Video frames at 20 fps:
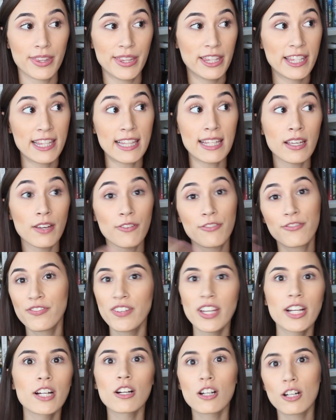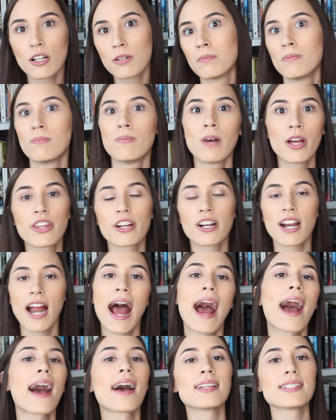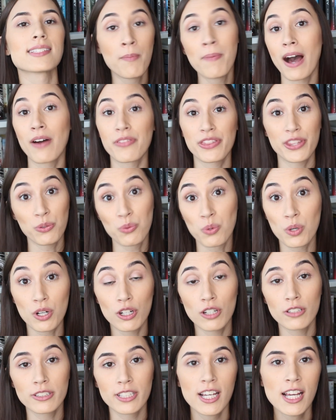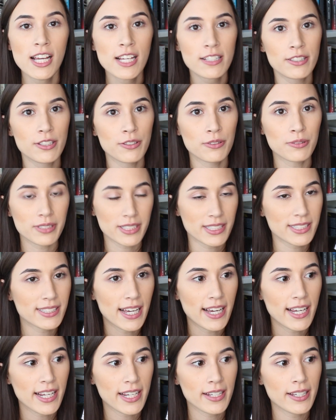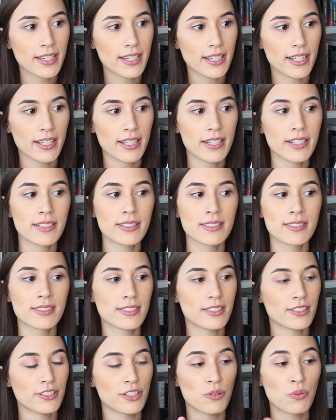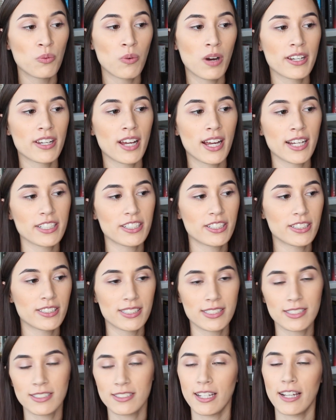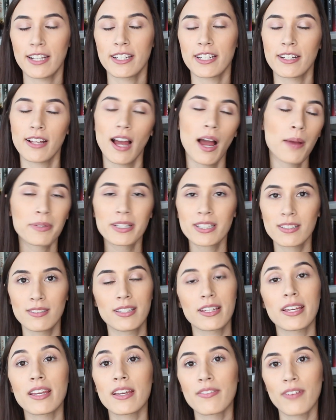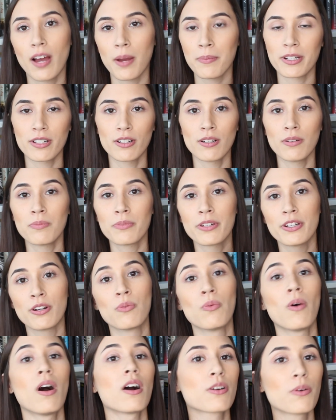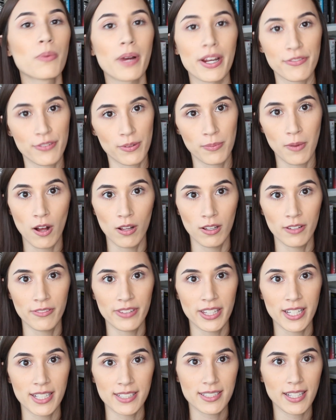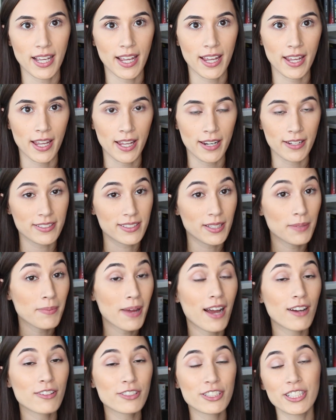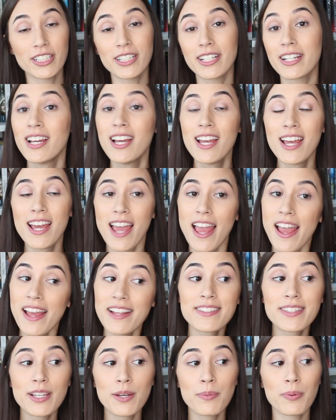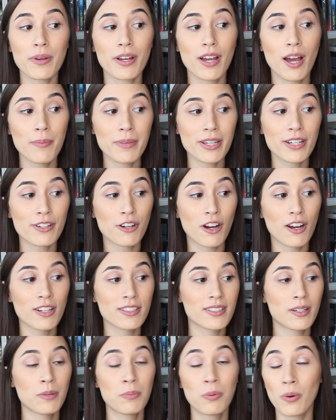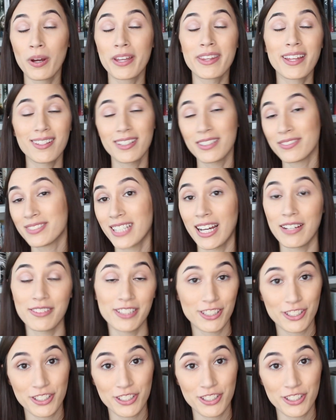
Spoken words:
the fear her mother has about the world. So Sang is, one night she's deciding, I'm gonna leave, I'm gonna, walk away from all of this, and somehow she ends up coming across a boy that lives down the